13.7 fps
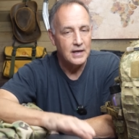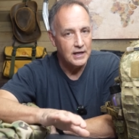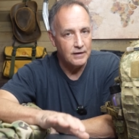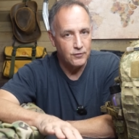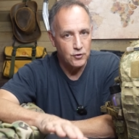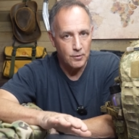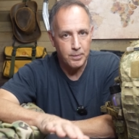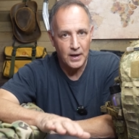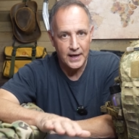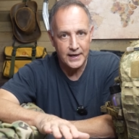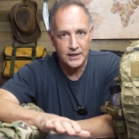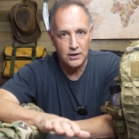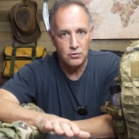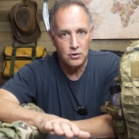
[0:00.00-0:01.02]
If you're
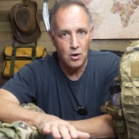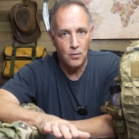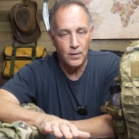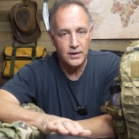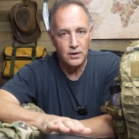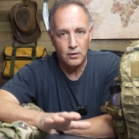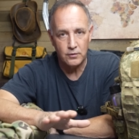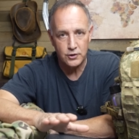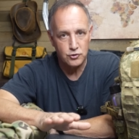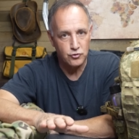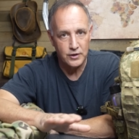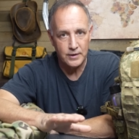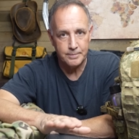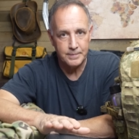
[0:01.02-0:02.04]
planning on going on a
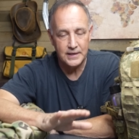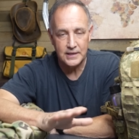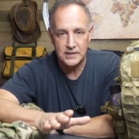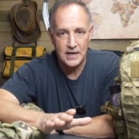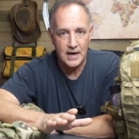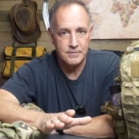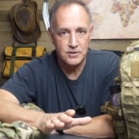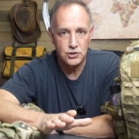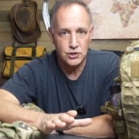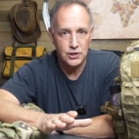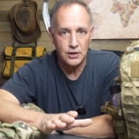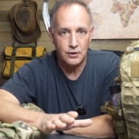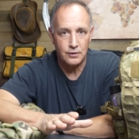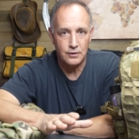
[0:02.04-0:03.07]
trip anytime this
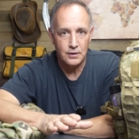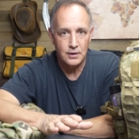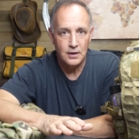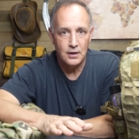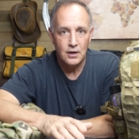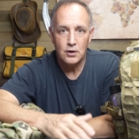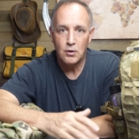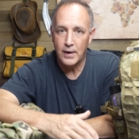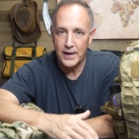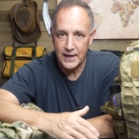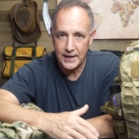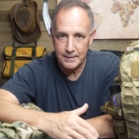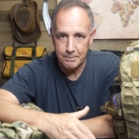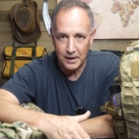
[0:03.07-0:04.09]
year, go
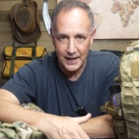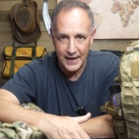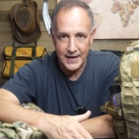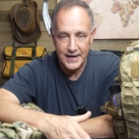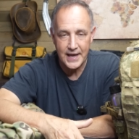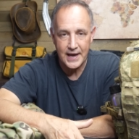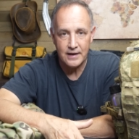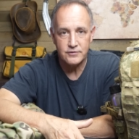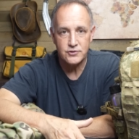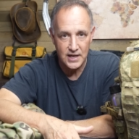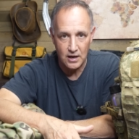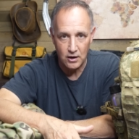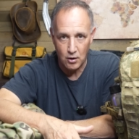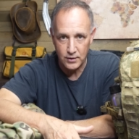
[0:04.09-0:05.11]
ahead and plan it out,
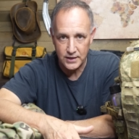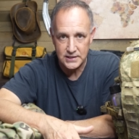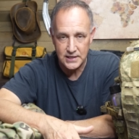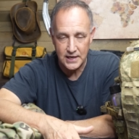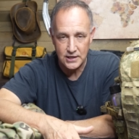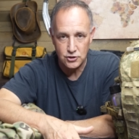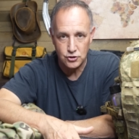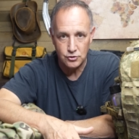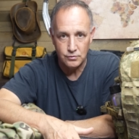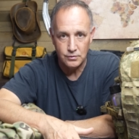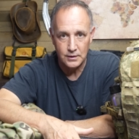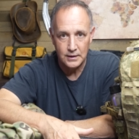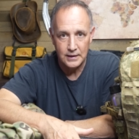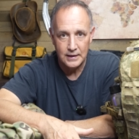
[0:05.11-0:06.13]
see how long it takes you,